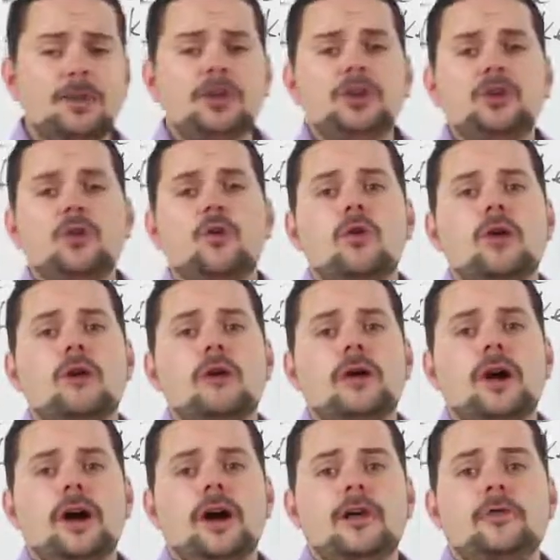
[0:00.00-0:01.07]

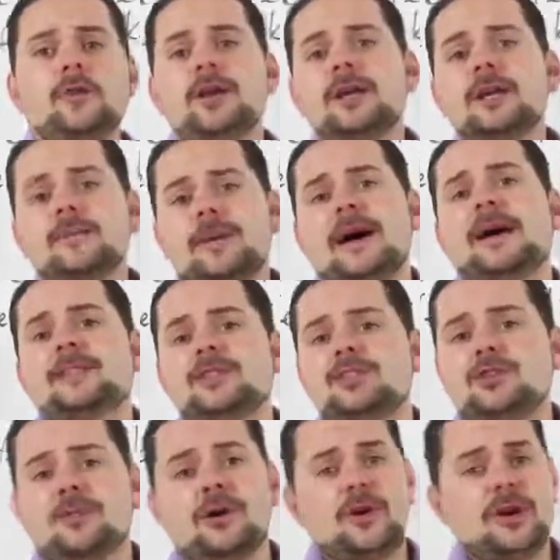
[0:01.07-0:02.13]
you're reading a
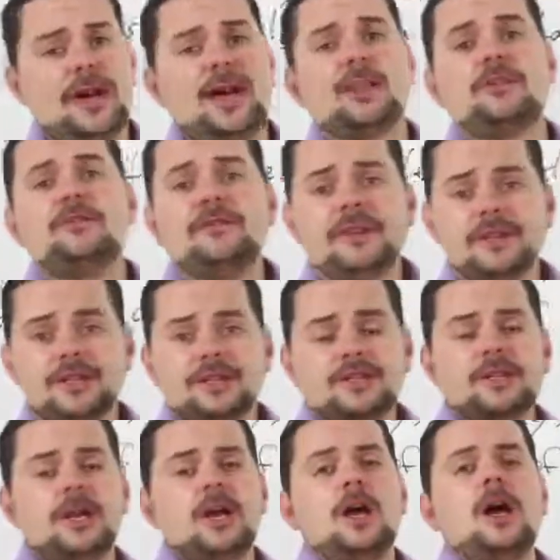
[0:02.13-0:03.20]
passage about
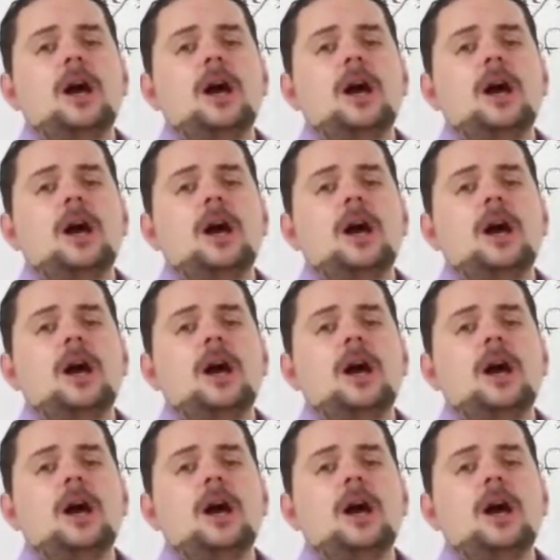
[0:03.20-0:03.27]
elephants.